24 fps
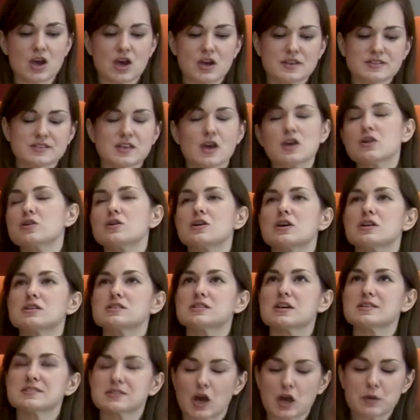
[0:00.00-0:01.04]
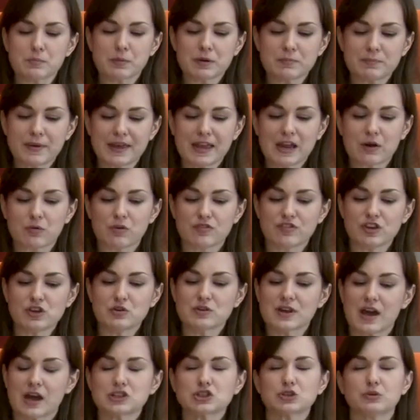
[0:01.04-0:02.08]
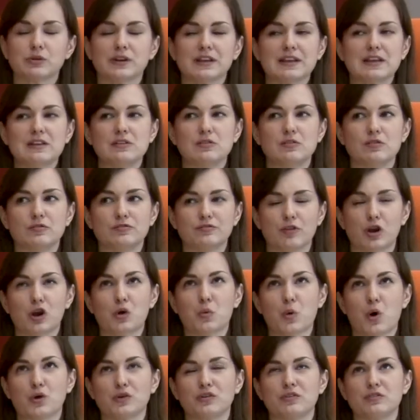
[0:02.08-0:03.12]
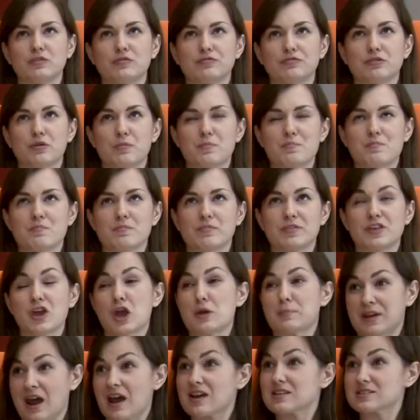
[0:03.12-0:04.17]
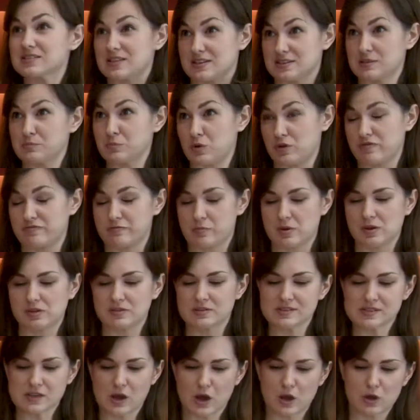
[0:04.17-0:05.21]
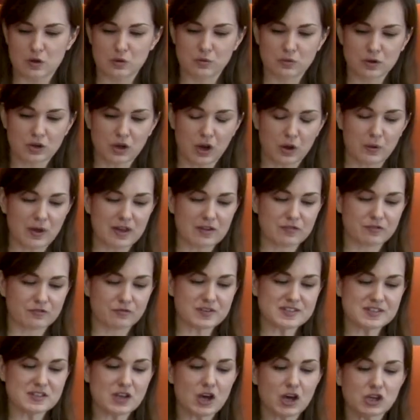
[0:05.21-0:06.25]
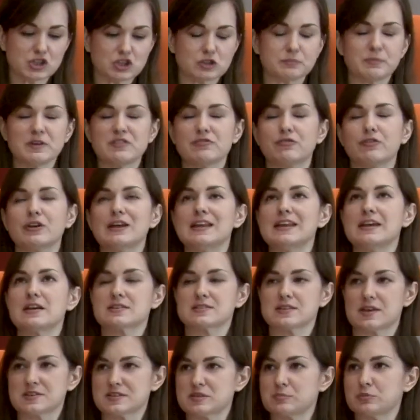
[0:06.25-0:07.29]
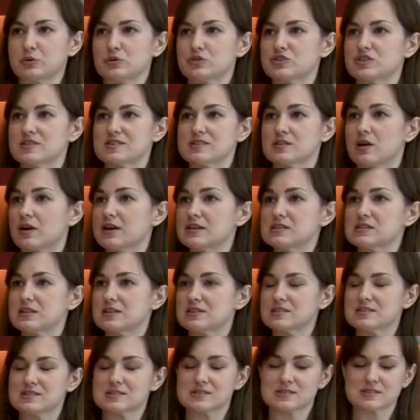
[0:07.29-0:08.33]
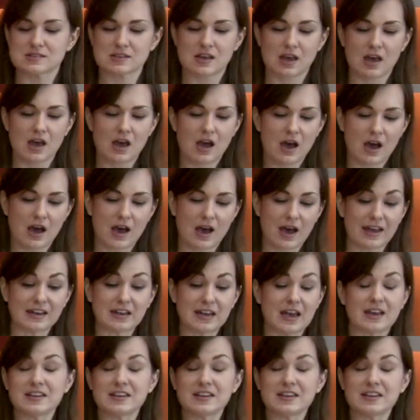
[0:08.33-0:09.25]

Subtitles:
So does open peer review naturally follow on from the open access movement? So, if research should be freely accessible to scientists and